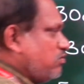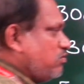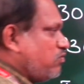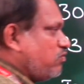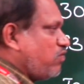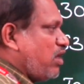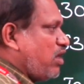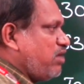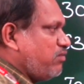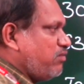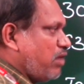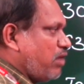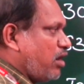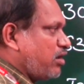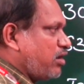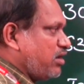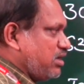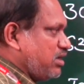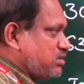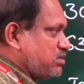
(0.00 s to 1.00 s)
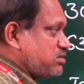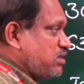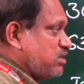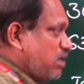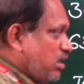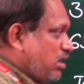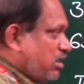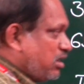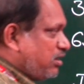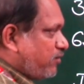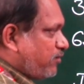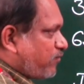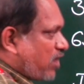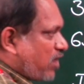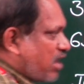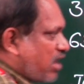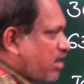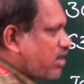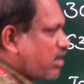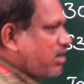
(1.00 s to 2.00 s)
5 odd days. If
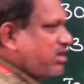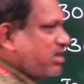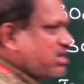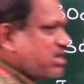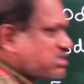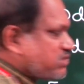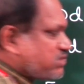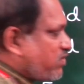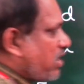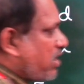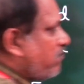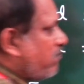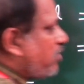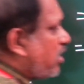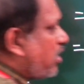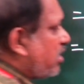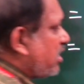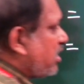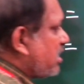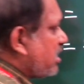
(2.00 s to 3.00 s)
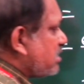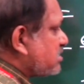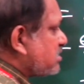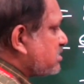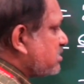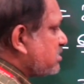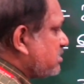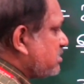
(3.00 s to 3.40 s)
100 years, 5 odd days,